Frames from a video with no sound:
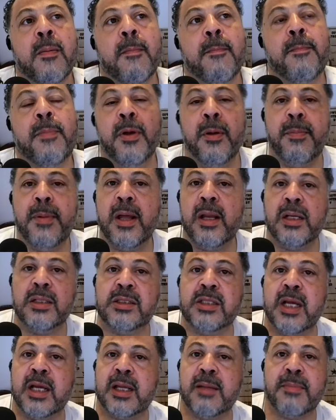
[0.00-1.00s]
Bill
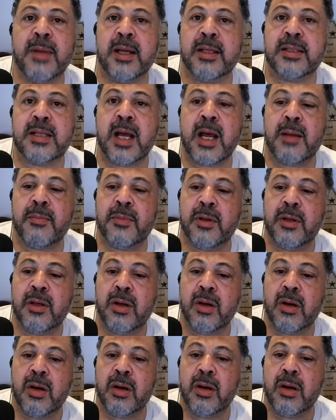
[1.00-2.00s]
Belichick and Mike Tomlin
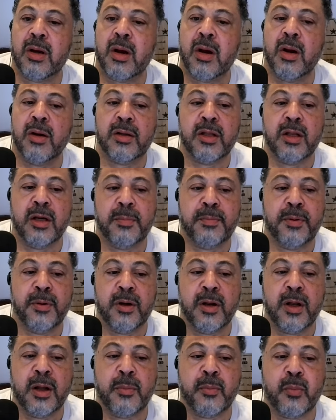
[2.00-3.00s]
aren't going to put
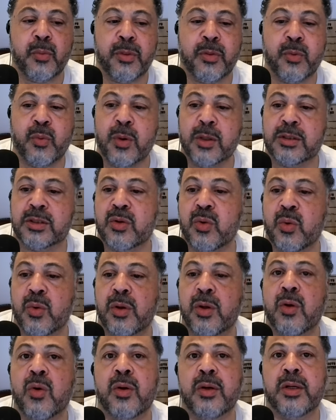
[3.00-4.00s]
up with what's
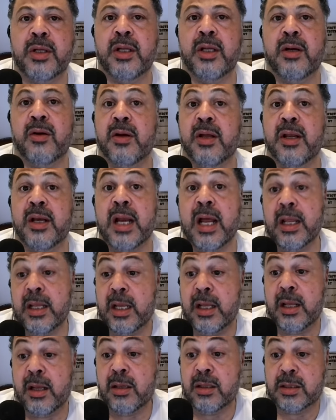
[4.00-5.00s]
going on here. And I,
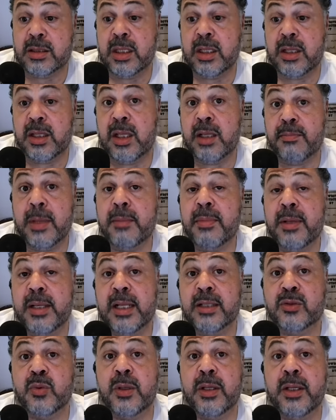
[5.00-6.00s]
I honestly think maybe
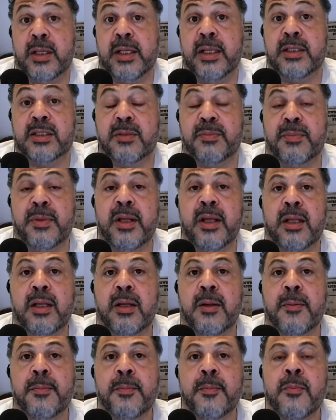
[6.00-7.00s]
that's what it needs to be.
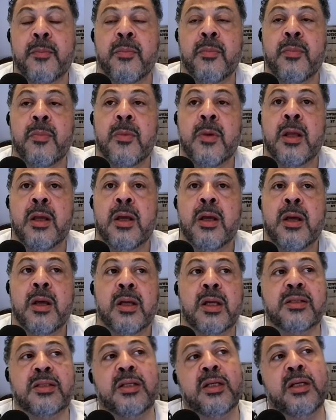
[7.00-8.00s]

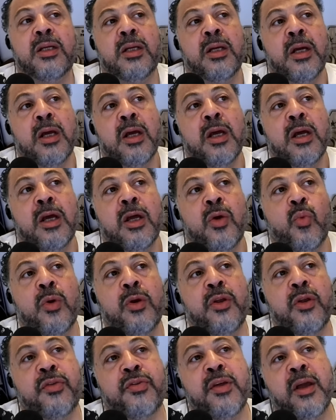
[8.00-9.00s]
Because, see, when
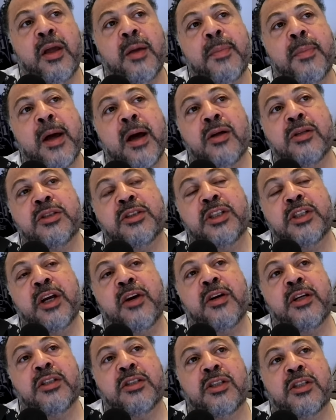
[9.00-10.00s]
you think about
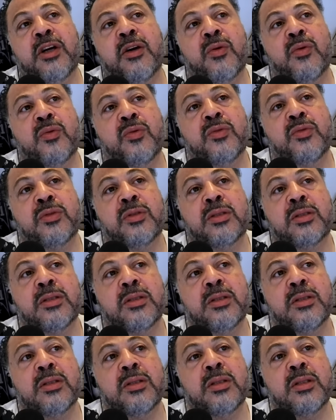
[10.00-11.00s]
Jerry Jones,
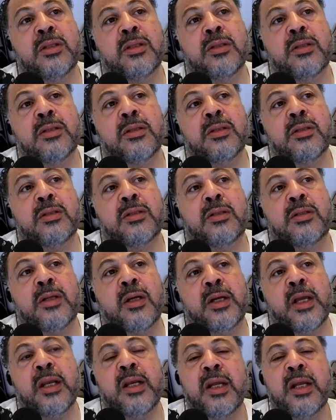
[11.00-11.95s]
they're getting